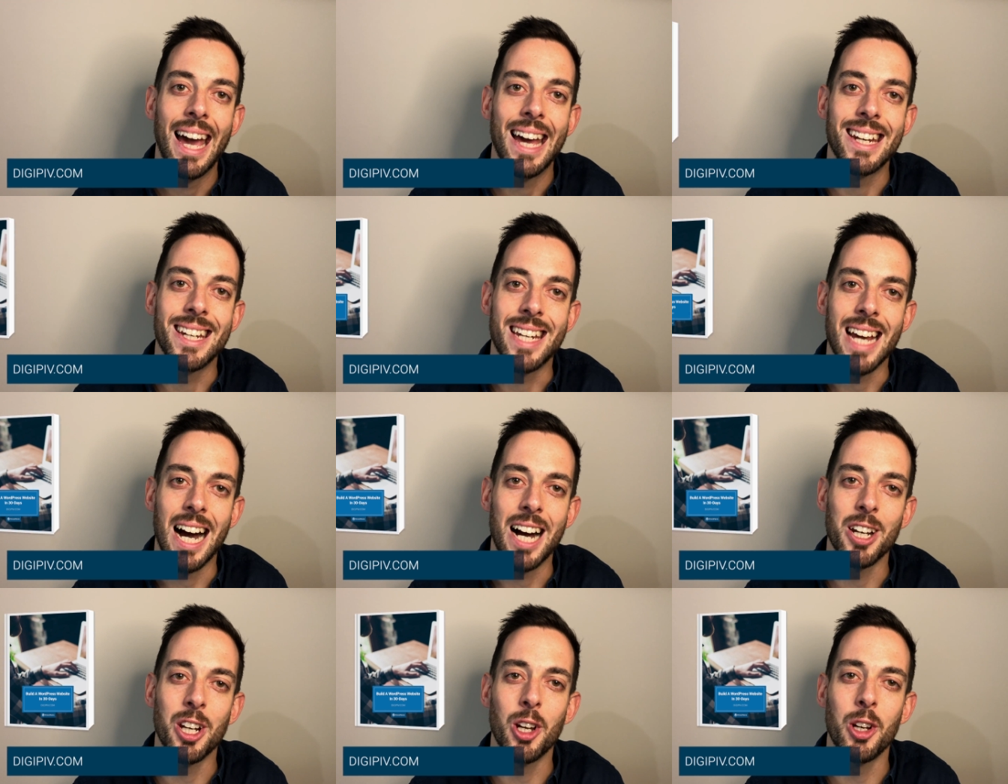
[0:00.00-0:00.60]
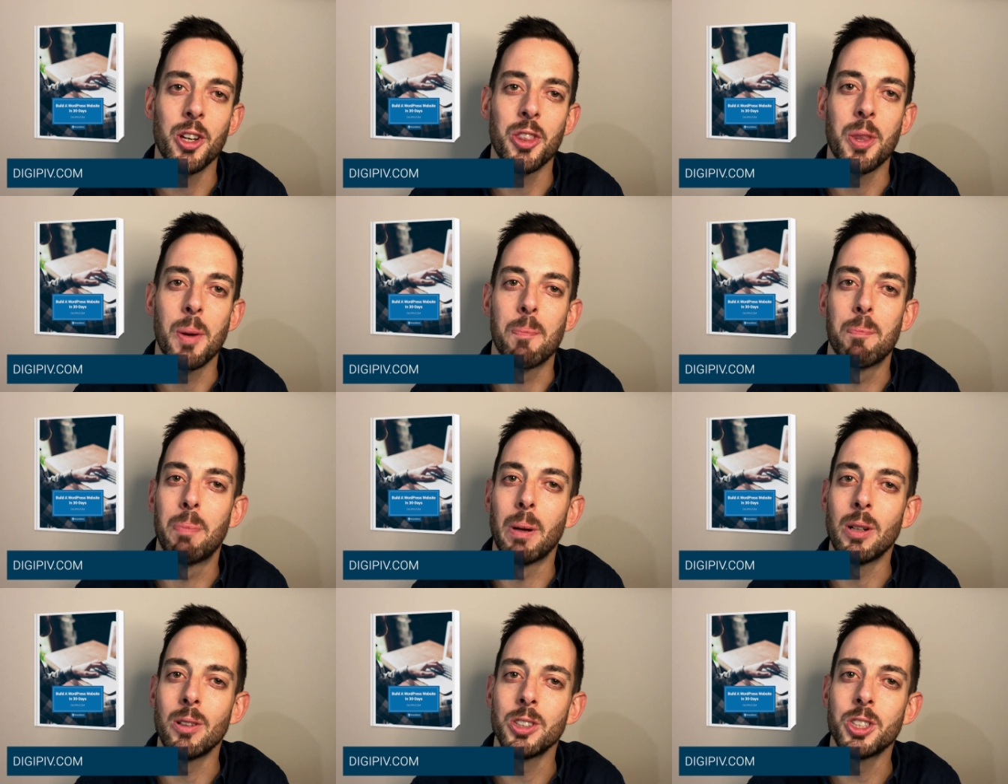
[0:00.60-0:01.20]
and download the
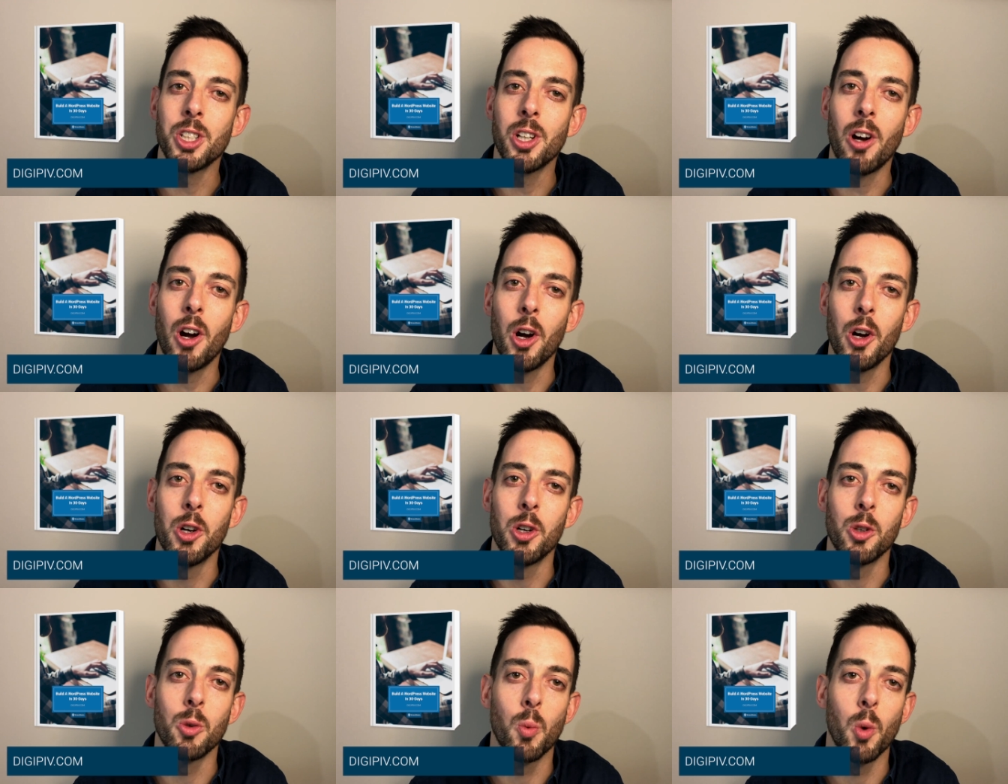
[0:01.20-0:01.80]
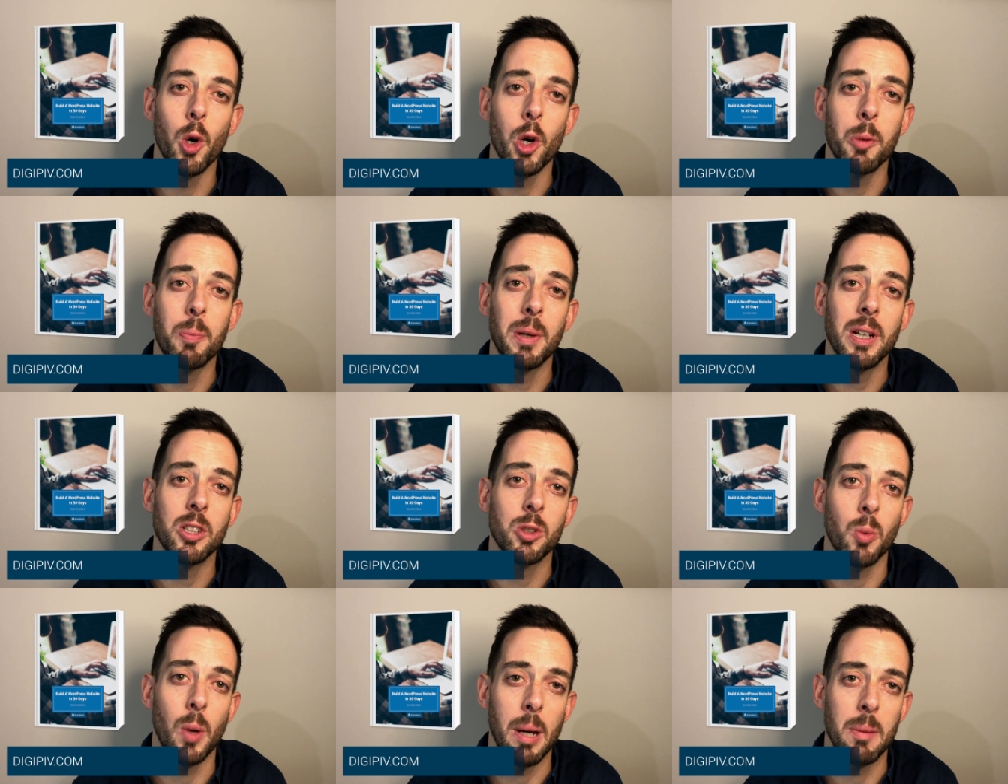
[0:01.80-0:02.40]
Build Your Own
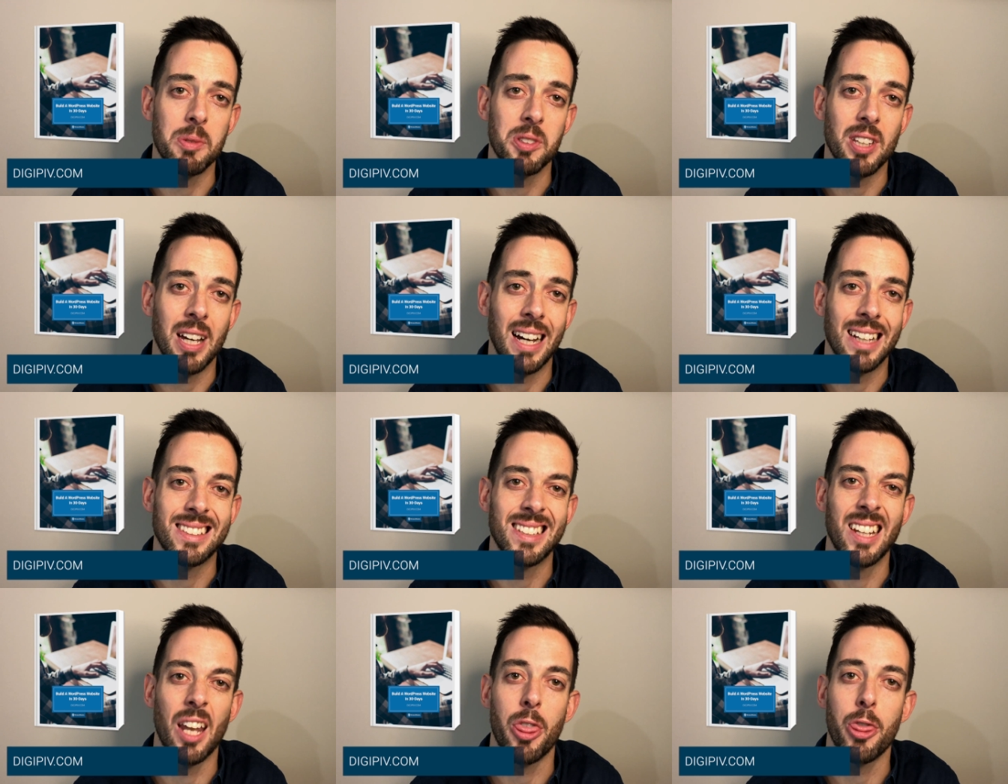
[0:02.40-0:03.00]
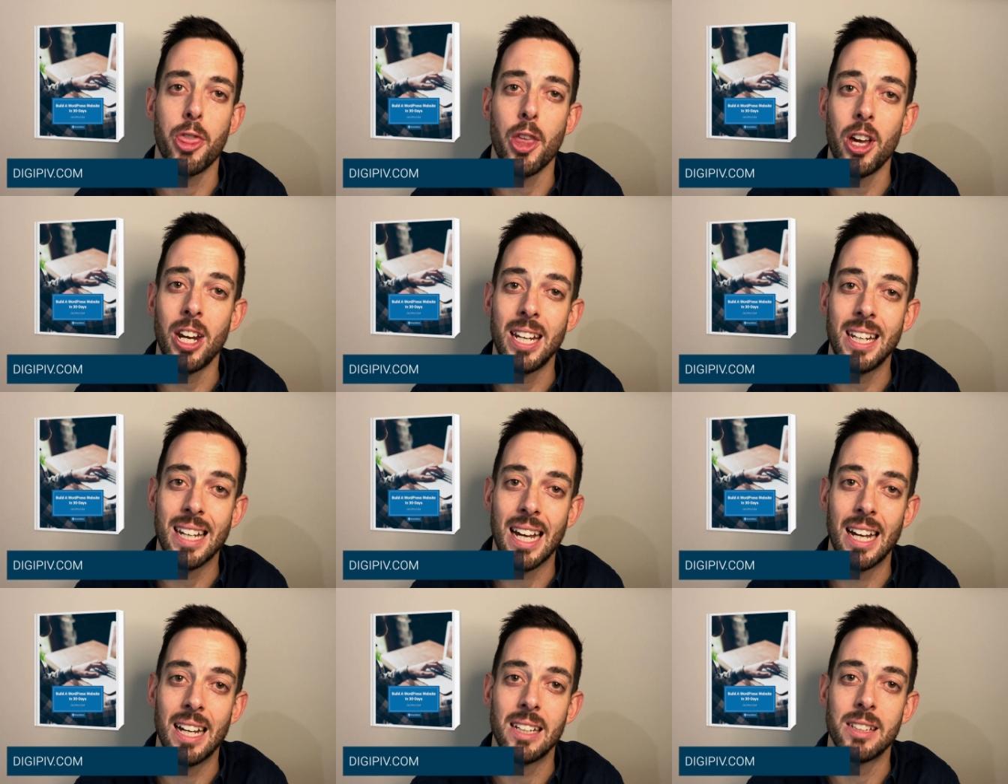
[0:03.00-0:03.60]
WordPress Websites in
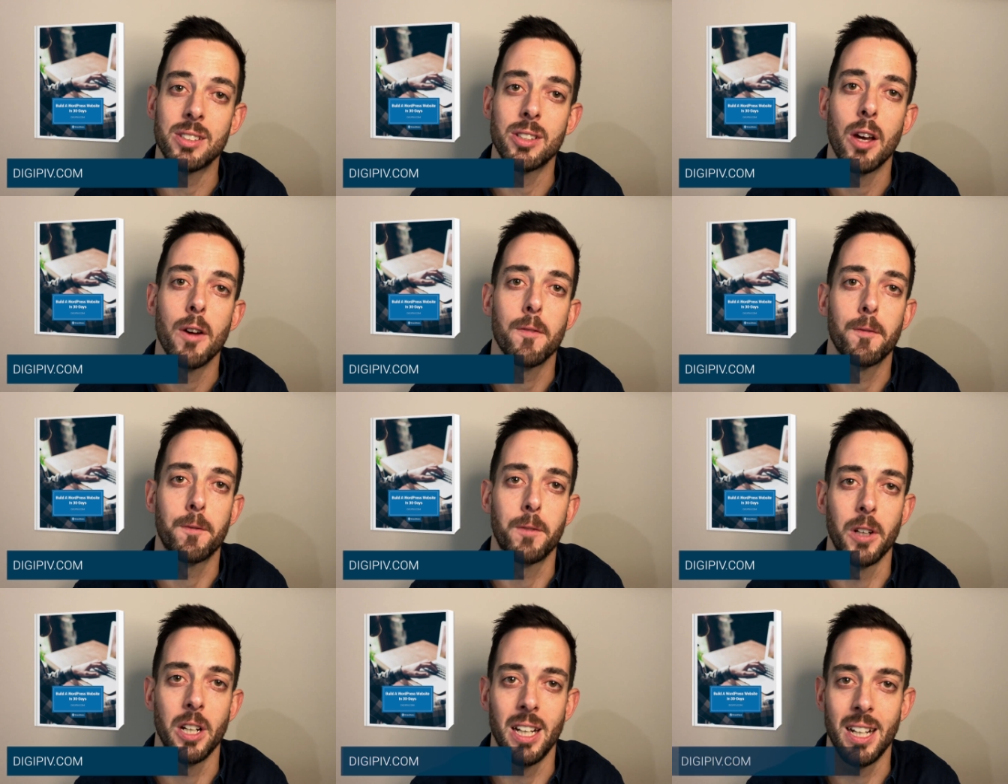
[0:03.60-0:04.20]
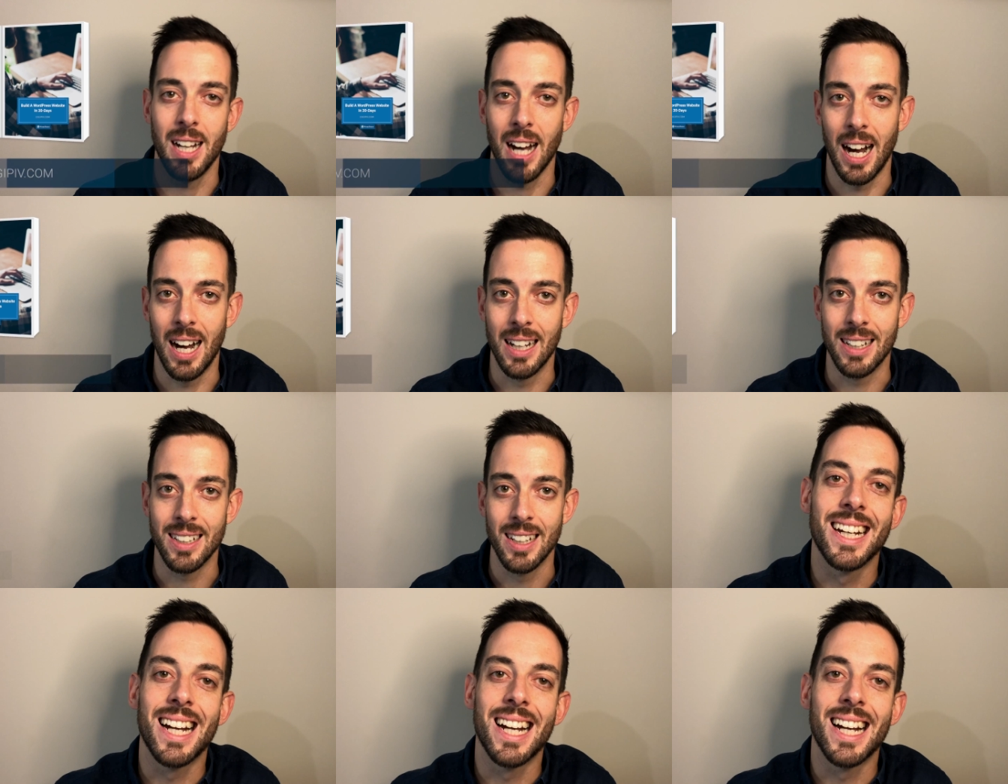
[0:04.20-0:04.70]
30 Days free guide.